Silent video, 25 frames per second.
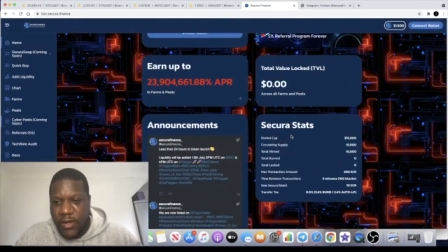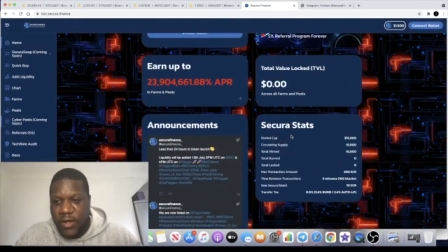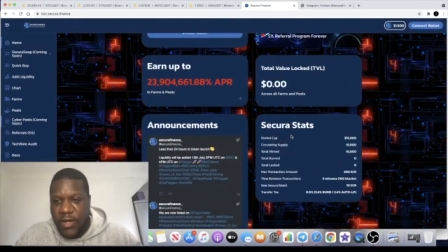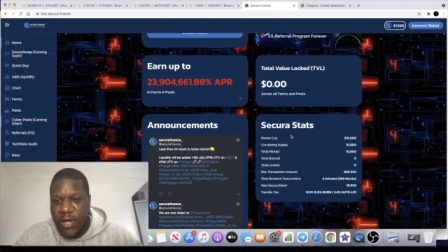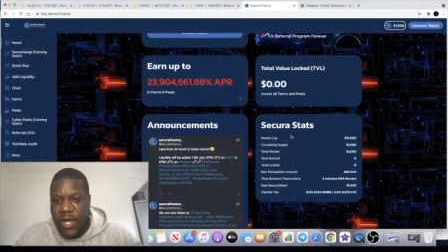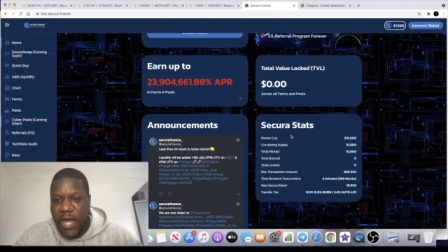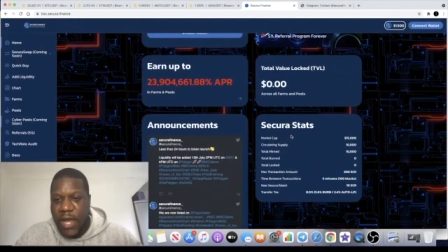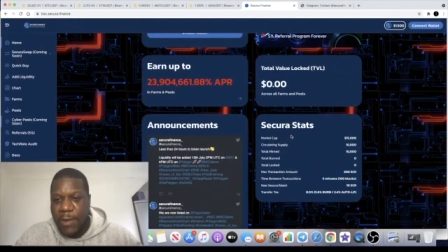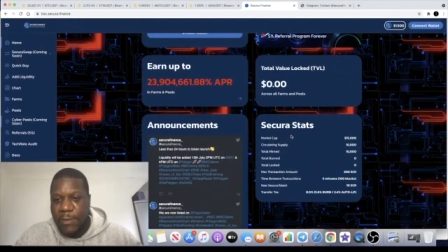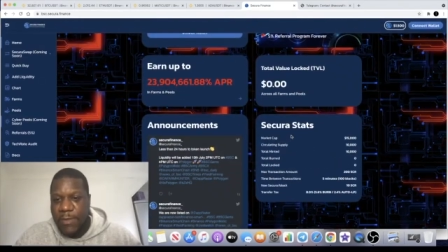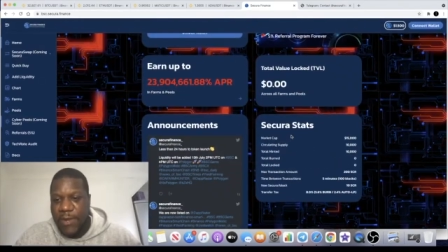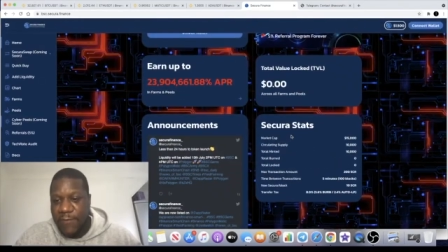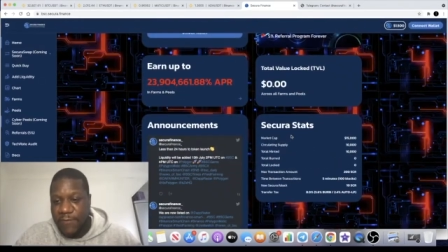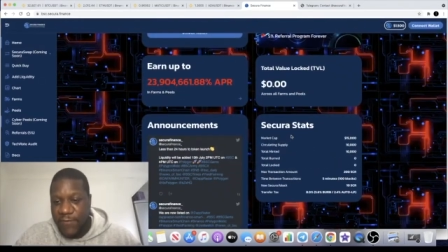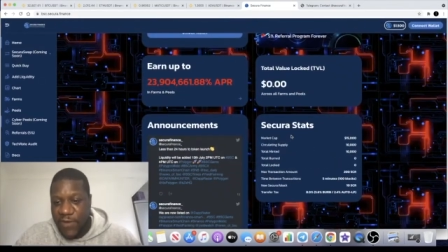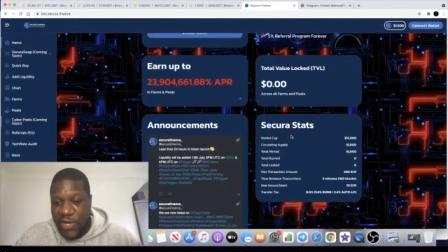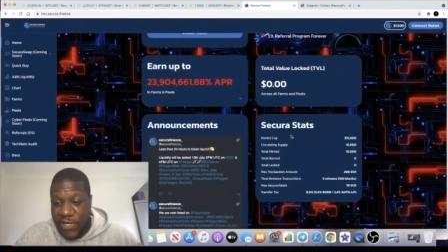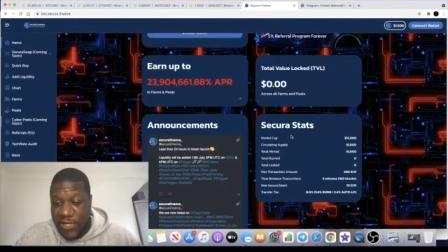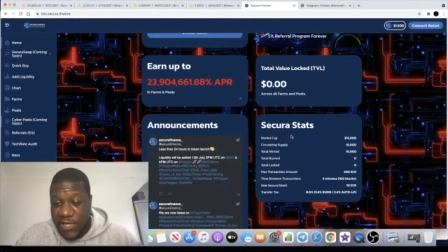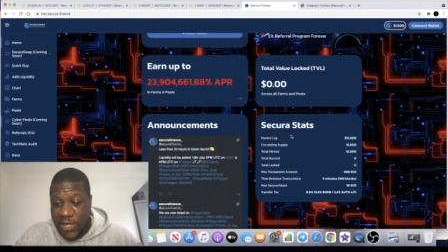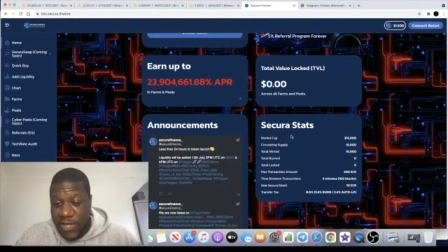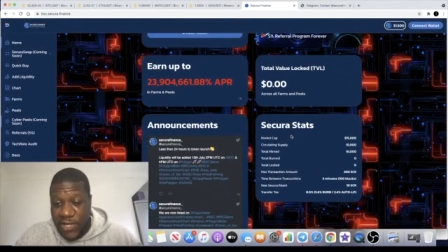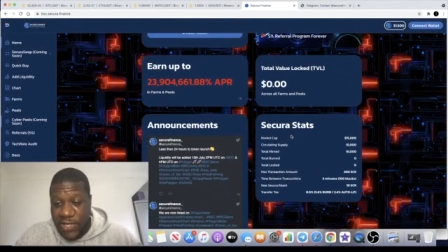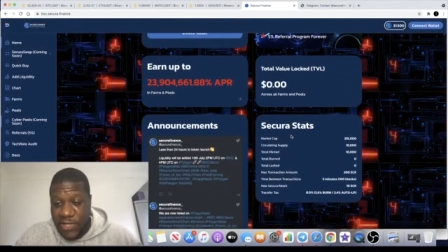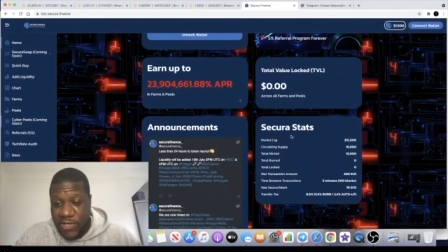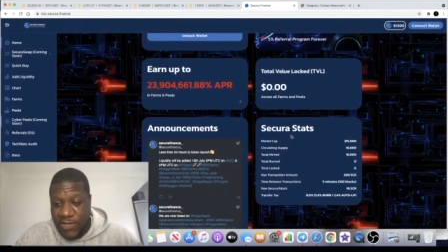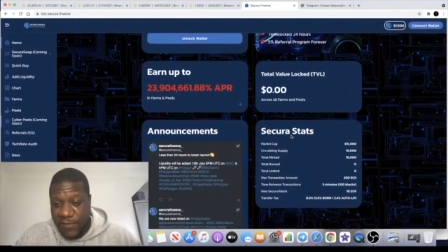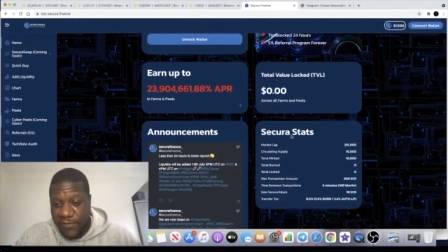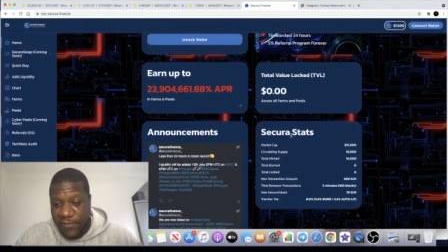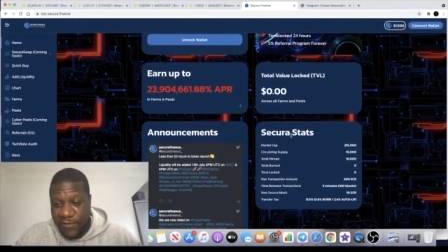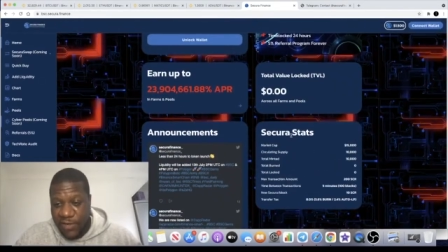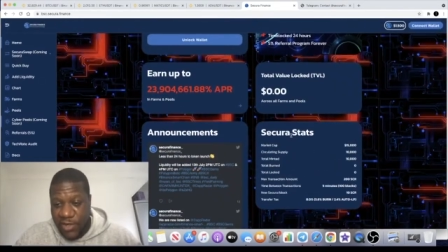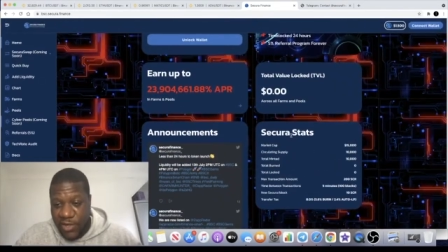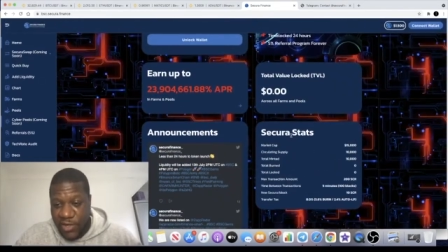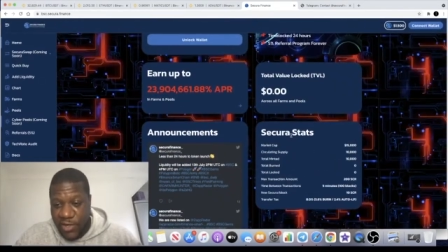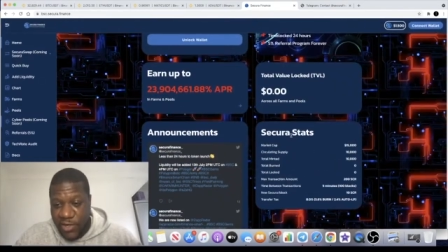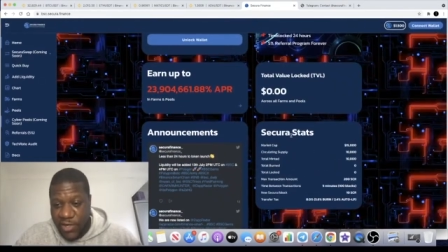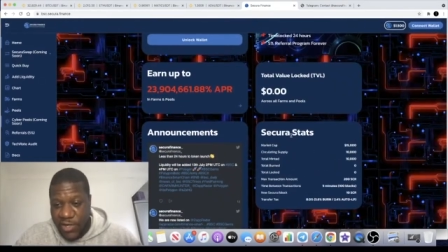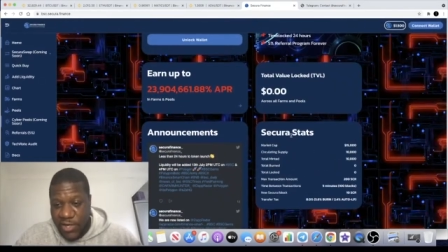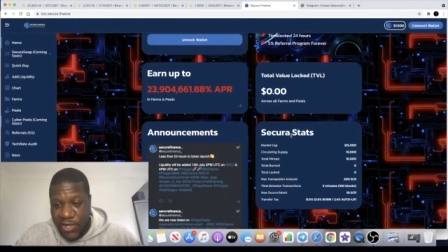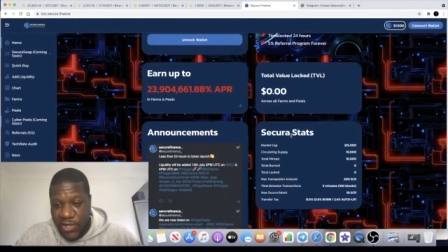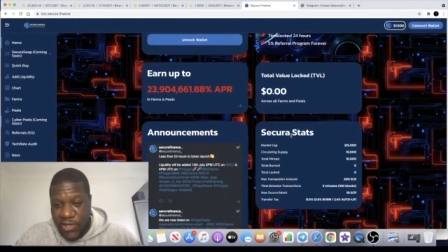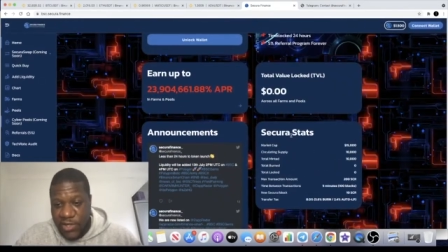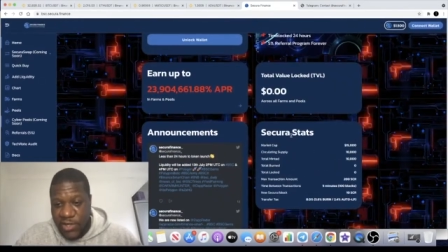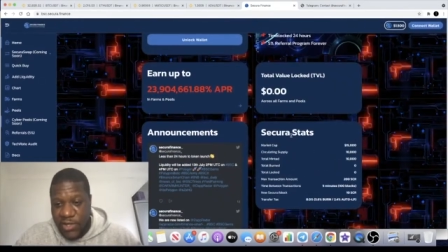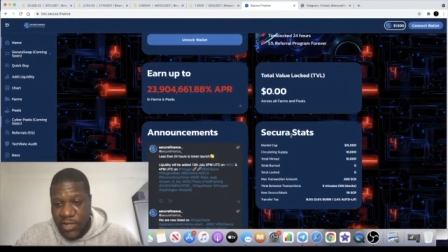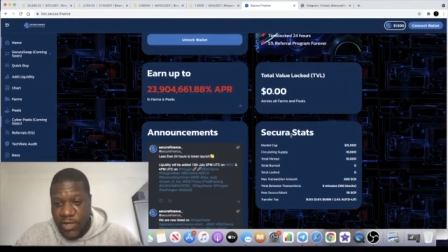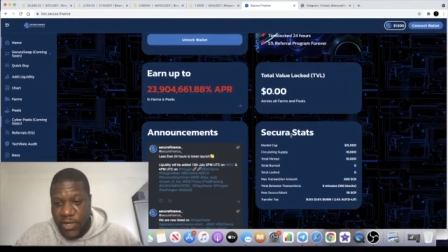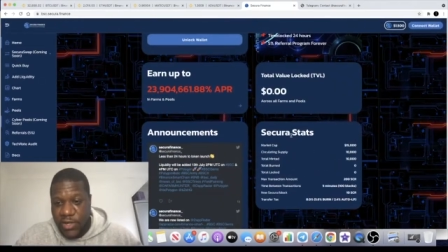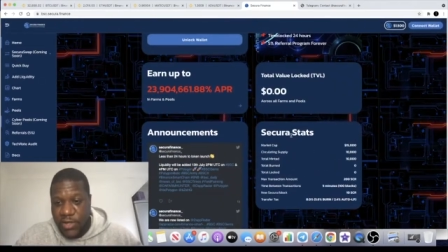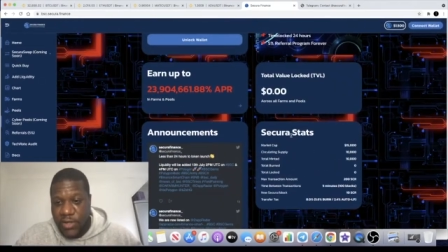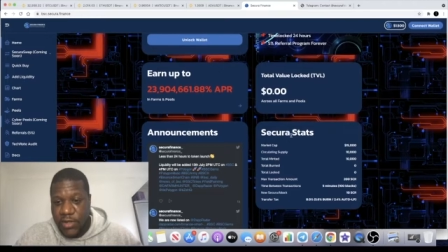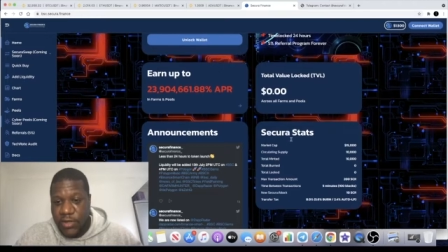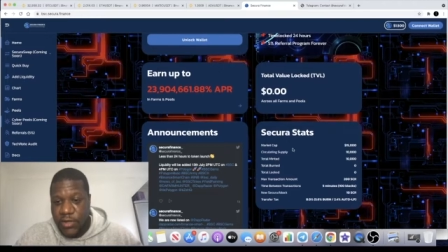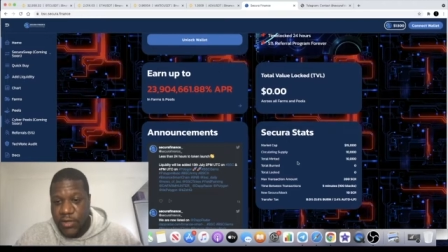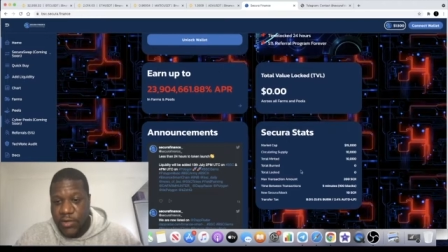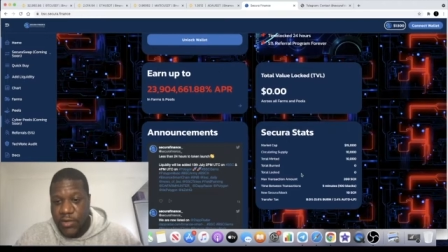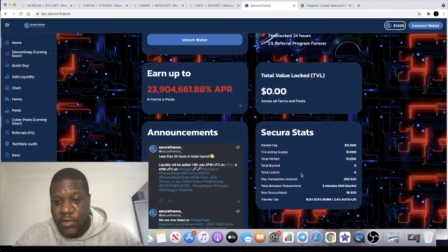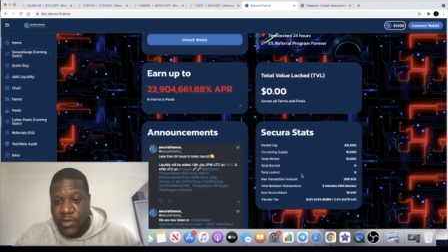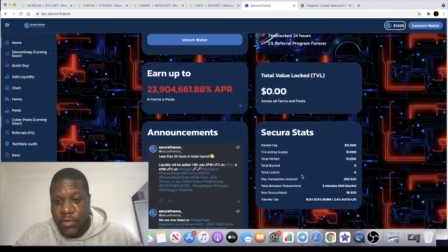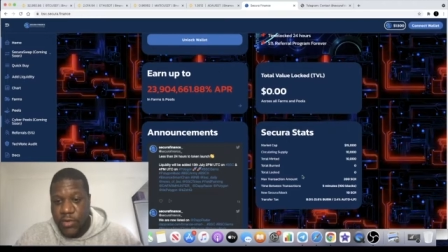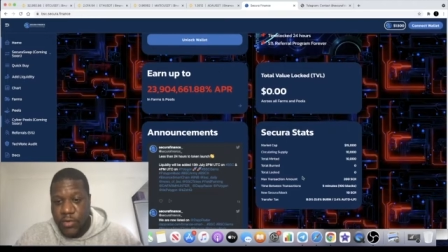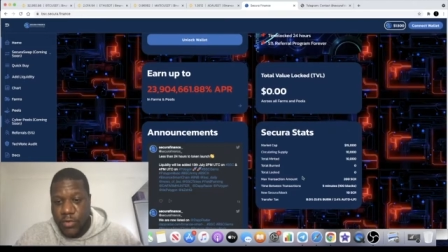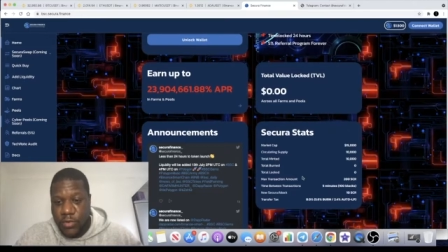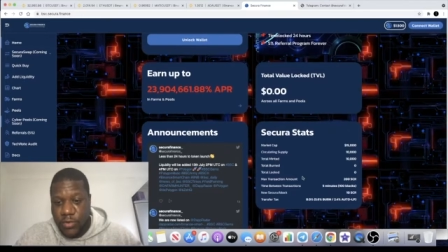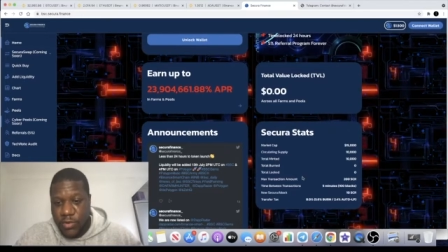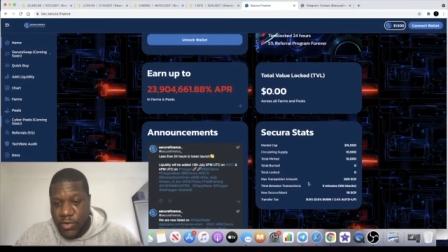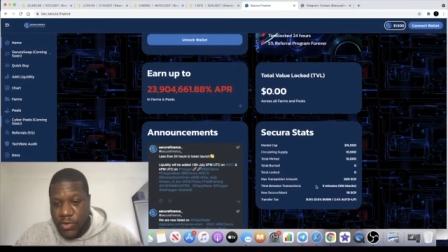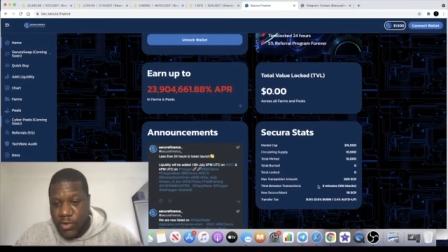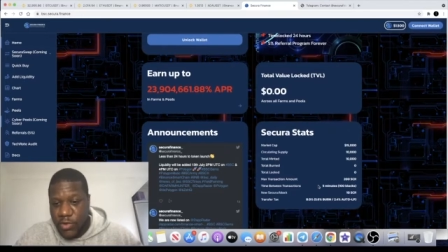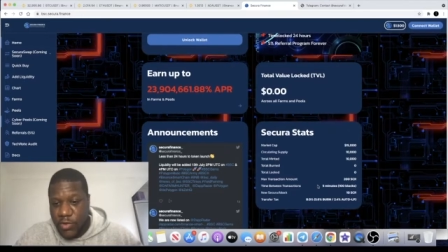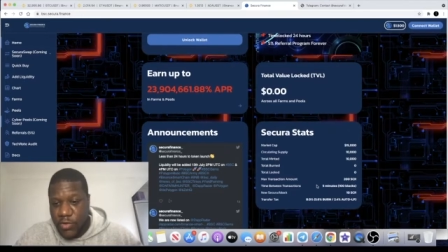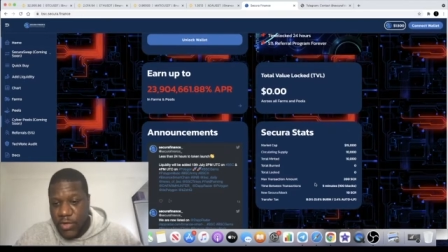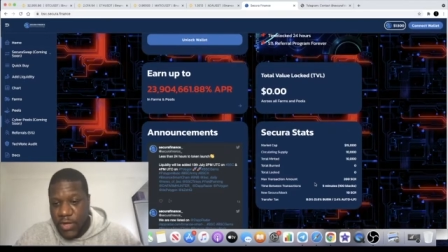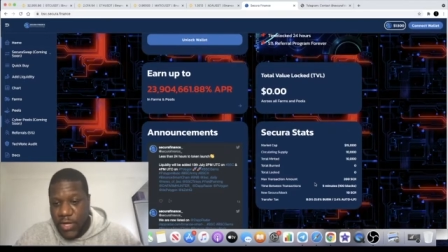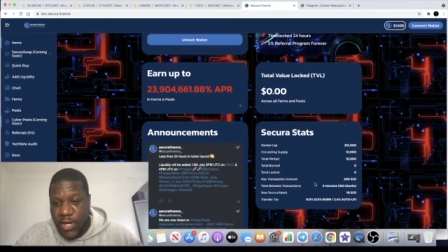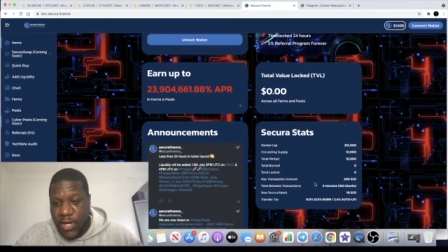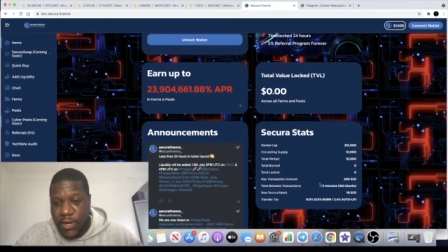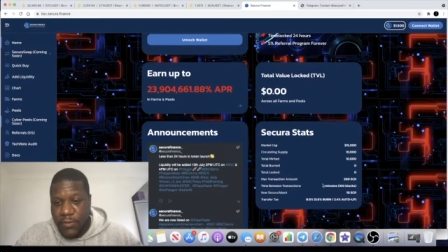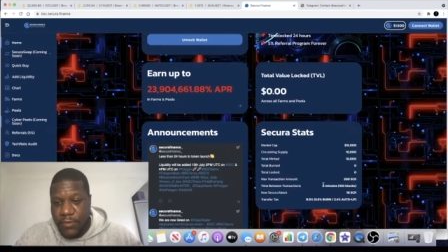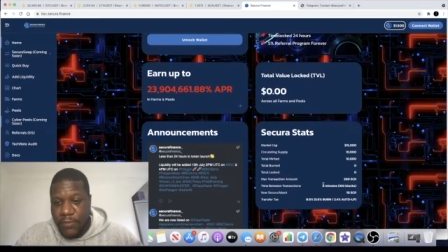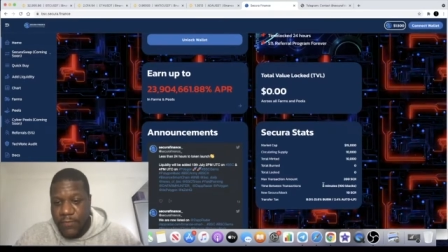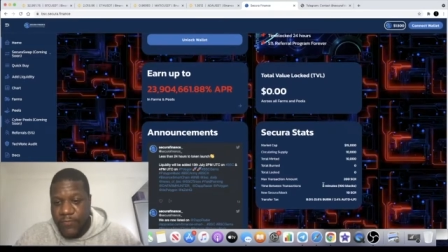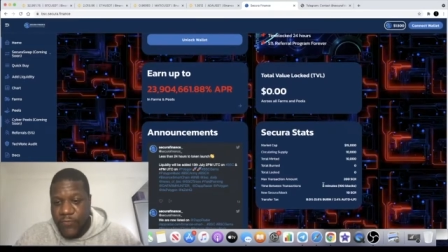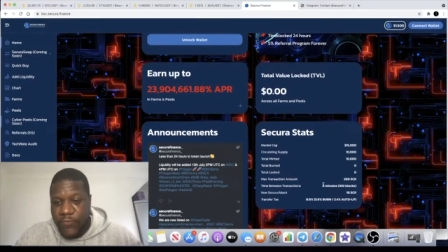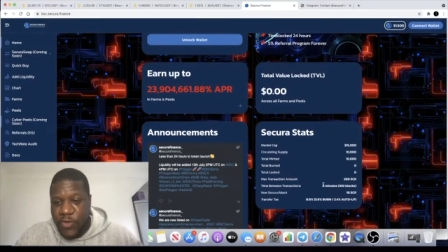Um, investing in something like this, you're you're gonna